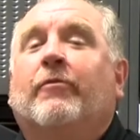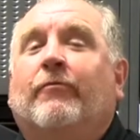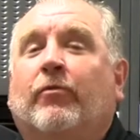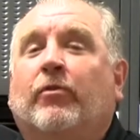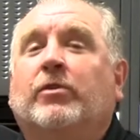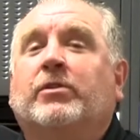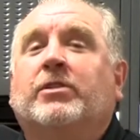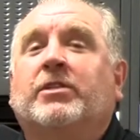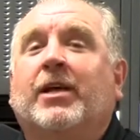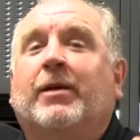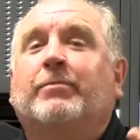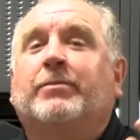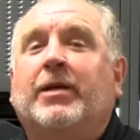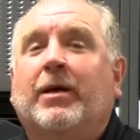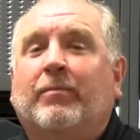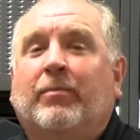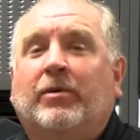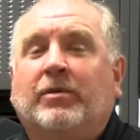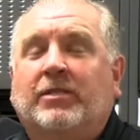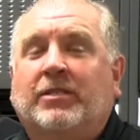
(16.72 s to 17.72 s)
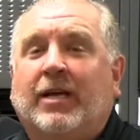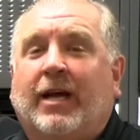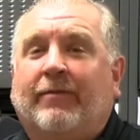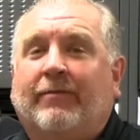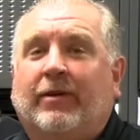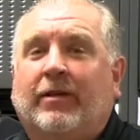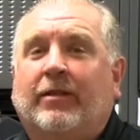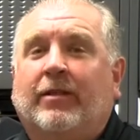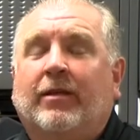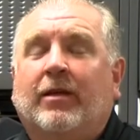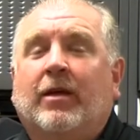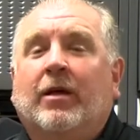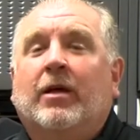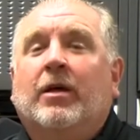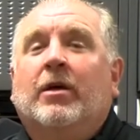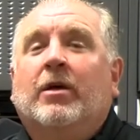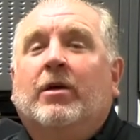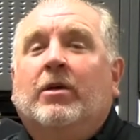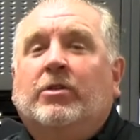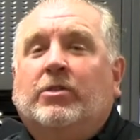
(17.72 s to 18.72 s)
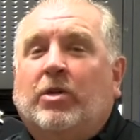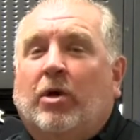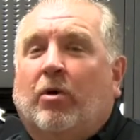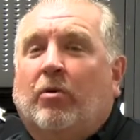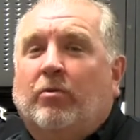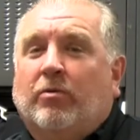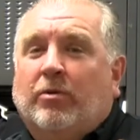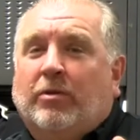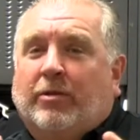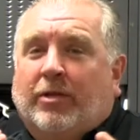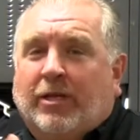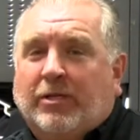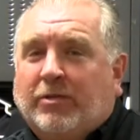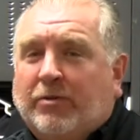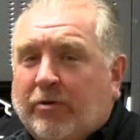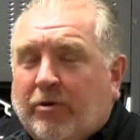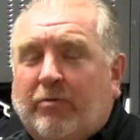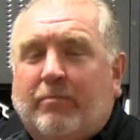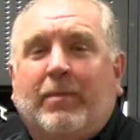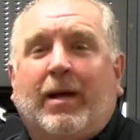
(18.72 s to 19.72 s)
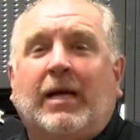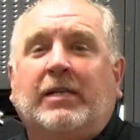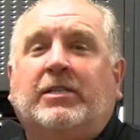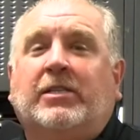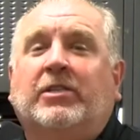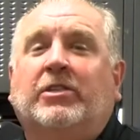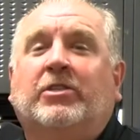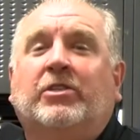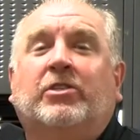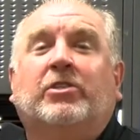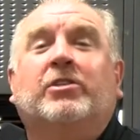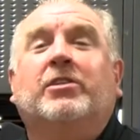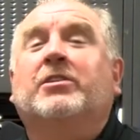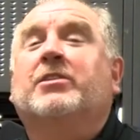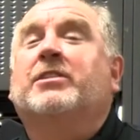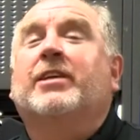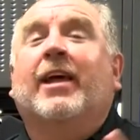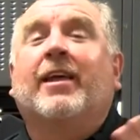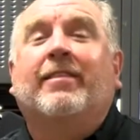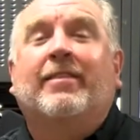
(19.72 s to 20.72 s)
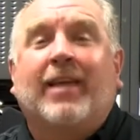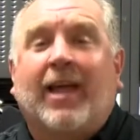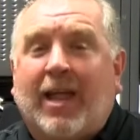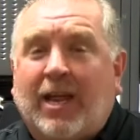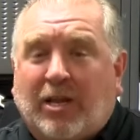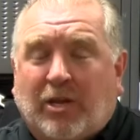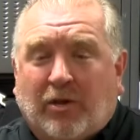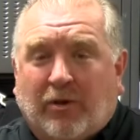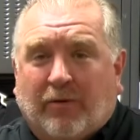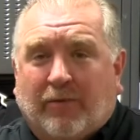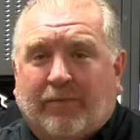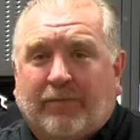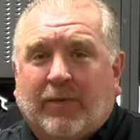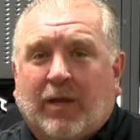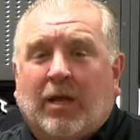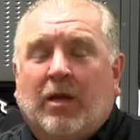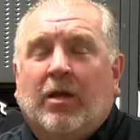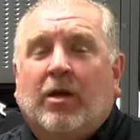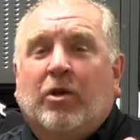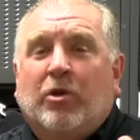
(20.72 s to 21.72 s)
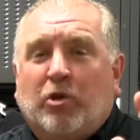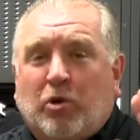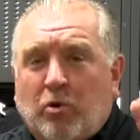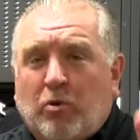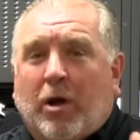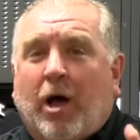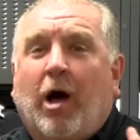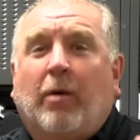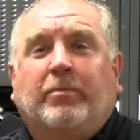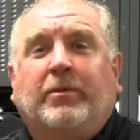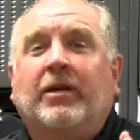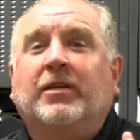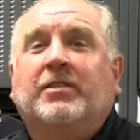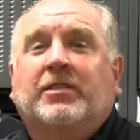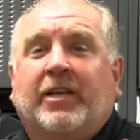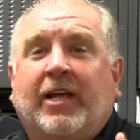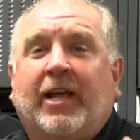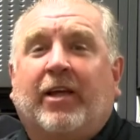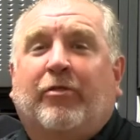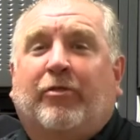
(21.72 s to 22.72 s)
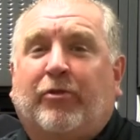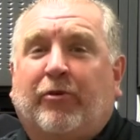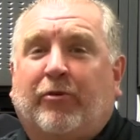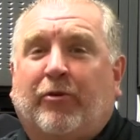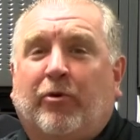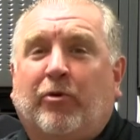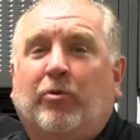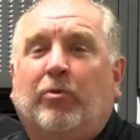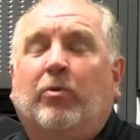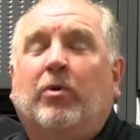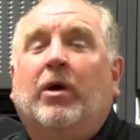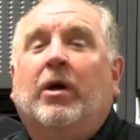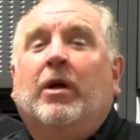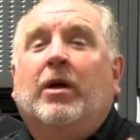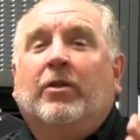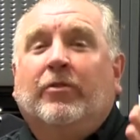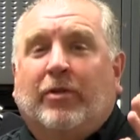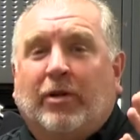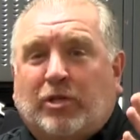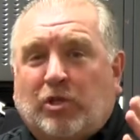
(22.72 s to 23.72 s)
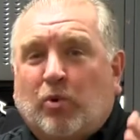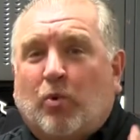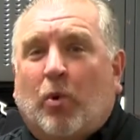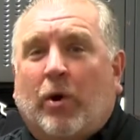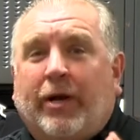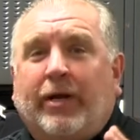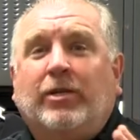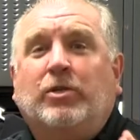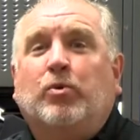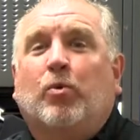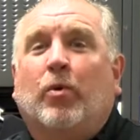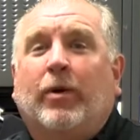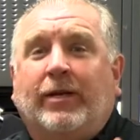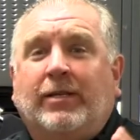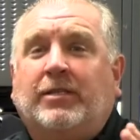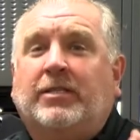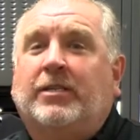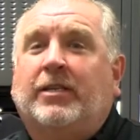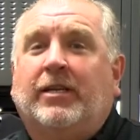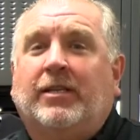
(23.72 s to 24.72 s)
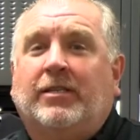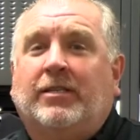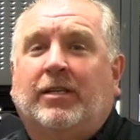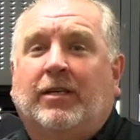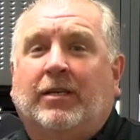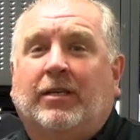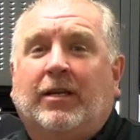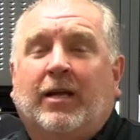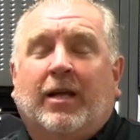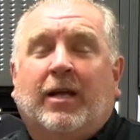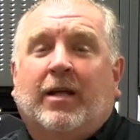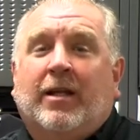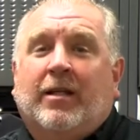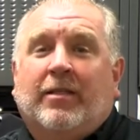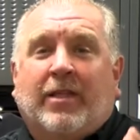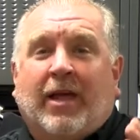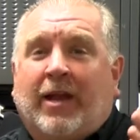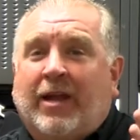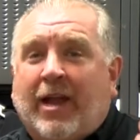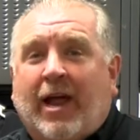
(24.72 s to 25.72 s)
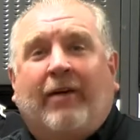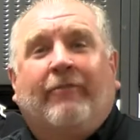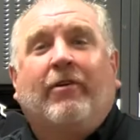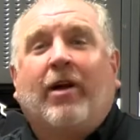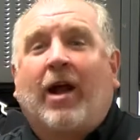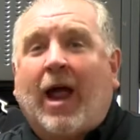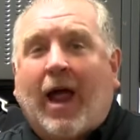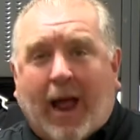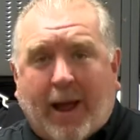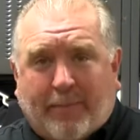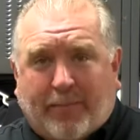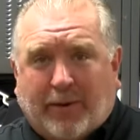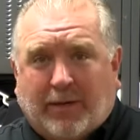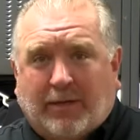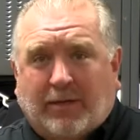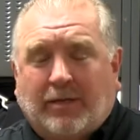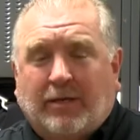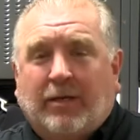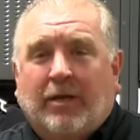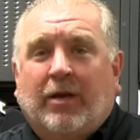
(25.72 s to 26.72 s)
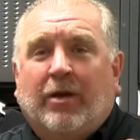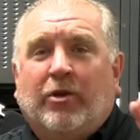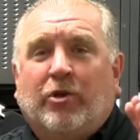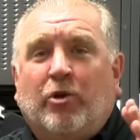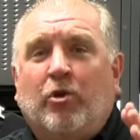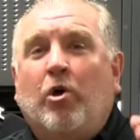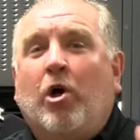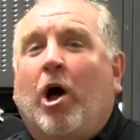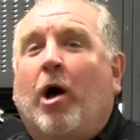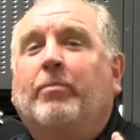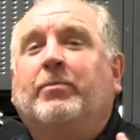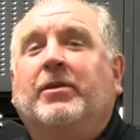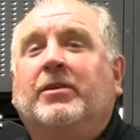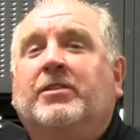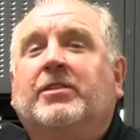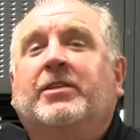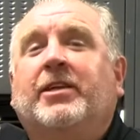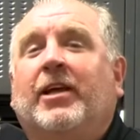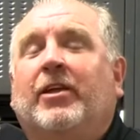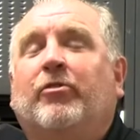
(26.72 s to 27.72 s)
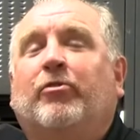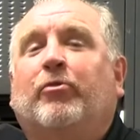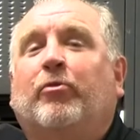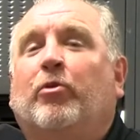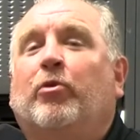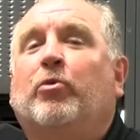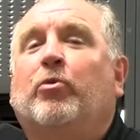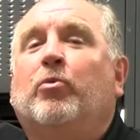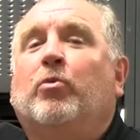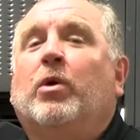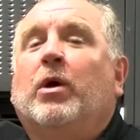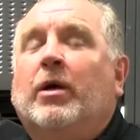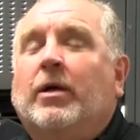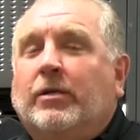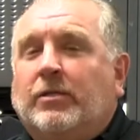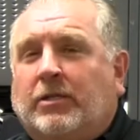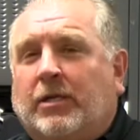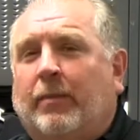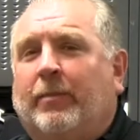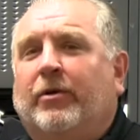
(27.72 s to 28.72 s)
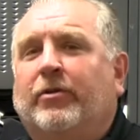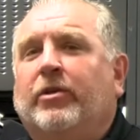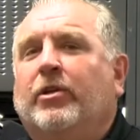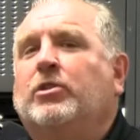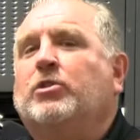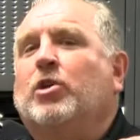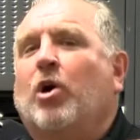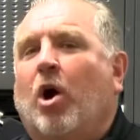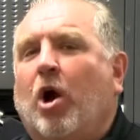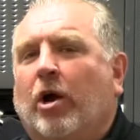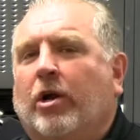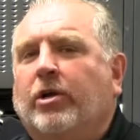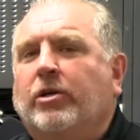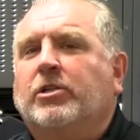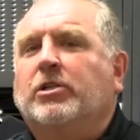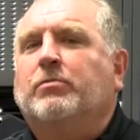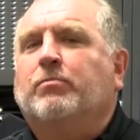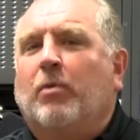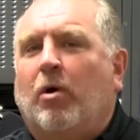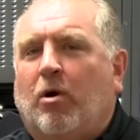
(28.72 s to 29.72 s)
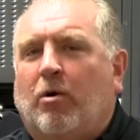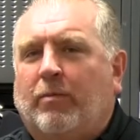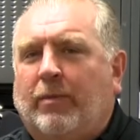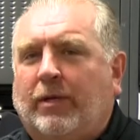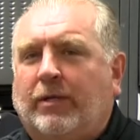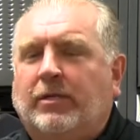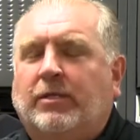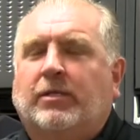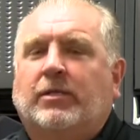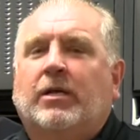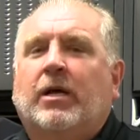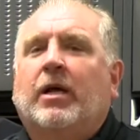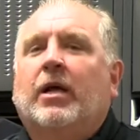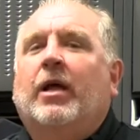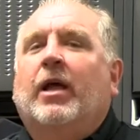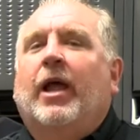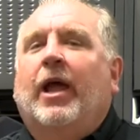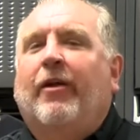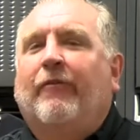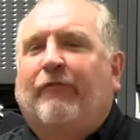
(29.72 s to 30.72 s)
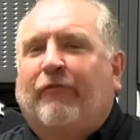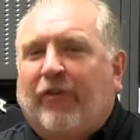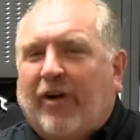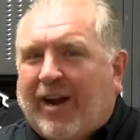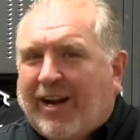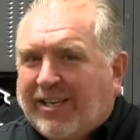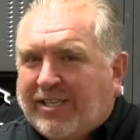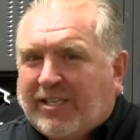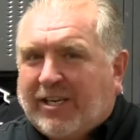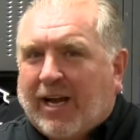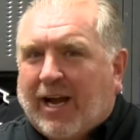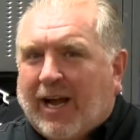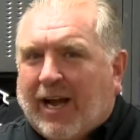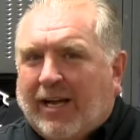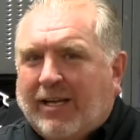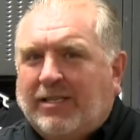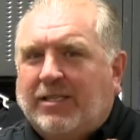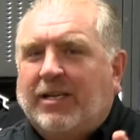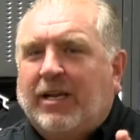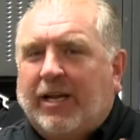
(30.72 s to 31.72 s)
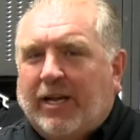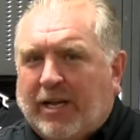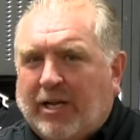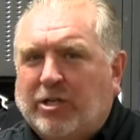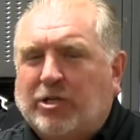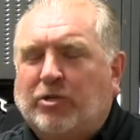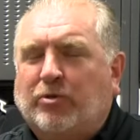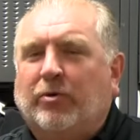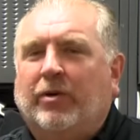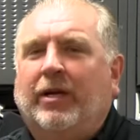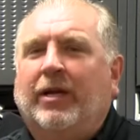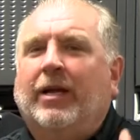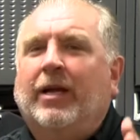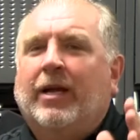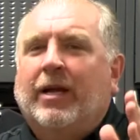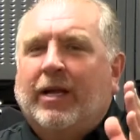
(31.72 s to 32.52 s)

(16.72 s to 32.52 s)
for September 7th. So this little message is to say thank you. You helped us get through the 2020 season that never happened. You helped us get through some of the darkest moments in franchise history